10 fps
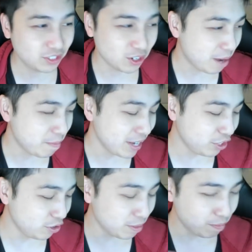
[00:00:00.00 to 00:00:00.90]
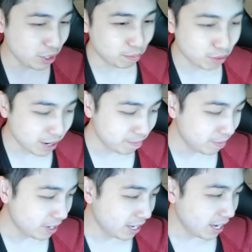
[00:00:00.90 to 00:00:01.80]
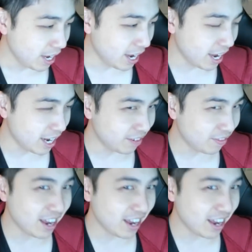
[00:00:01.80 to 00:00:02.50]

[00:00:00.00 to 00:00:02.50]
So, I might do some meal prep and if I